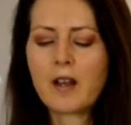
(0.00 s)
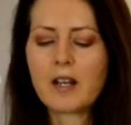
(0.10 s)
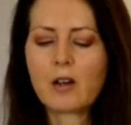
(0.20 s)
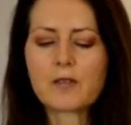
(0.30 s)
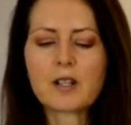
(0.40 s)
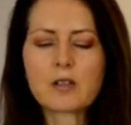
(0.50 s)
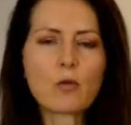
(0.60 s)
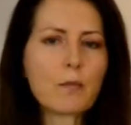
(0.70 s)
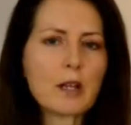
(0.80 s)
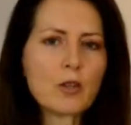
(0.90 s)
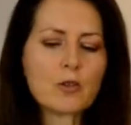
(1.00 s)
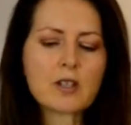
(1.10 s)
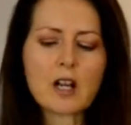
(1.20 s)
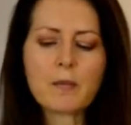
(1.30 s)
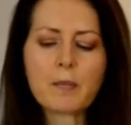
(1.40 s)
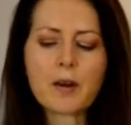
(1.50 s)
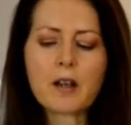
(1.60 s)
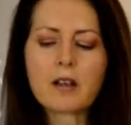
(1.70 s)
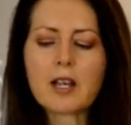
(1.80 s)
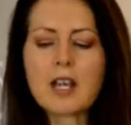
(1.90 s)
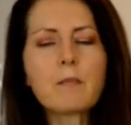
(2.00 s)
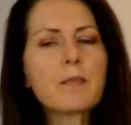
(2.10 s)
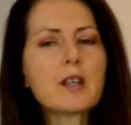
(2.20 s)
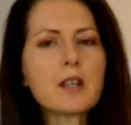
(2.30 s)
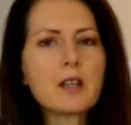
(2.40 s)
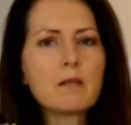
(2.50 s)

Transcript: Now obviously it's all been used up, but I keep the